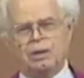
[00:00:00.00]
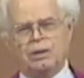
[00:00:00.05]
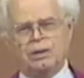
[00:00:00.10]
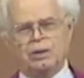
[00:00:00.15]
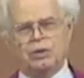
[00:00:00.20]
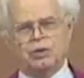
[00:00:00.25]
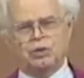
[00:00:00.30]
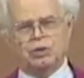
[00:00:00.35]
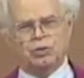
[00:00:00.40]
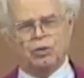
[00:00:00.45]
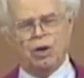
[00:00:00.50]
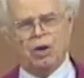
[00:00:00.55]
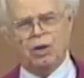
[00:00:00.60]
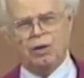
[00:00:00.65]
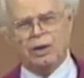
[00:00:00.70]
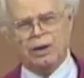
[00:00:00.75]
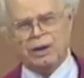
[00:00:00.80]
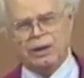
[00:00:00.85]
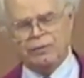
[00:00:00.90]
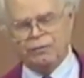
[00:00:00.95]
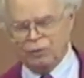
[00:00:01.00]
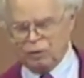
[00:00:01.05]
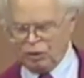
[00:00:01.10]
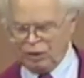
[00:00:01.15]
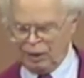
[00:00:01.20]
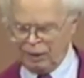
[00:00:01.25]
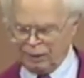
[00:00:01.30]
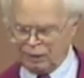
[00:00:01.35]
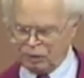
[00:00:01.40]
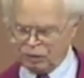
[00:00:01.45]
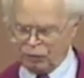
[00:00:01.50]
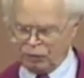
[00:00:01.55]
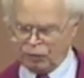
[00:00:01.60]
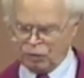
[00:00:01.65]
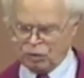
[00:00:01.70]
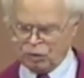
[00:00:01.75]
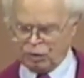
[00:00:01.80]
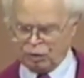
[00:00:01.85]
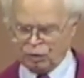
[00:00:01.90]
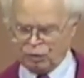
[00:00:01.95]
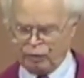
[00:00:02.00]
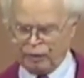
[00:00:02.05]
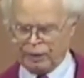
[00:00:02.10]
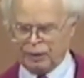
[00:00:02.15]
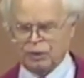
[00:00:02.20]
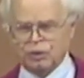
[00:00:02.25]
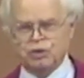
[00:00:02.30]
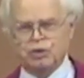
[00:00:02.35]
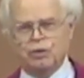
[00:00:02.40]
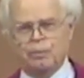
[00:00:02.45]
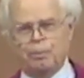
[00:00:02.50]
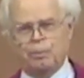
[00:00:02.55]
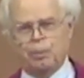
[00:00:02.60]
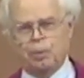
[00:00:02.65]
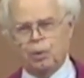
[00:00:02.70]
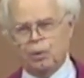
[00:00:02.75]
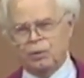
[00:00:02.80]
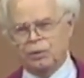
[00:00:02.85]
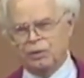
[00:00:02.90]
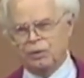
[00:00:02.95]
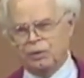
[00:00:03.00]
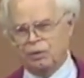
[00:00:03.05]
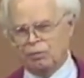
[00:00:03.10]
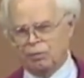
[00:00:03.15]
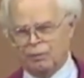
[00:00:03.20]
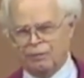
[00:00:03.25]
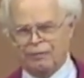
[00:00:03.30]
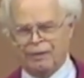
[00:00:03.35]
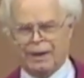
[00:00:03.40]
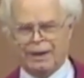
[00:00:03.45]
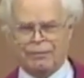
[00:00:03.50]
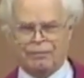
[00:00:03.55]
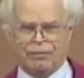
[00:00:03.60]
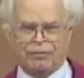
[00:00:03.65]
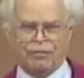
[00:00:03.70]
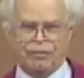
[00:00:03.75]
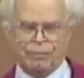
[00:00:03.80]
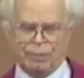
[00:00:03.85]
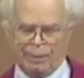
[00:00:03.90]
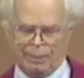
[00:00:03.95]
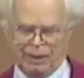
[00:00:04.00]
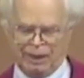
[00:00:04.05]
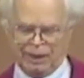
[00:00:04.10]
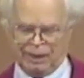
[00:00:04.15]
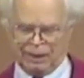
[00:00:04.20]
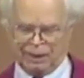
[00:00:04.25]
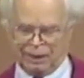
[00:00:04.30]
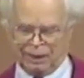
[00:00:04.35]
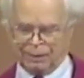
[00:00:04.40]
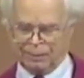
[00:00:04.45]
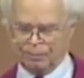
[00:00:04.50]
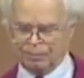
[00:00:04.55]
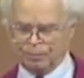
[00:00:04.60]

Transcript: The strong evangelicals of the Church of England supported the revival from the beginning.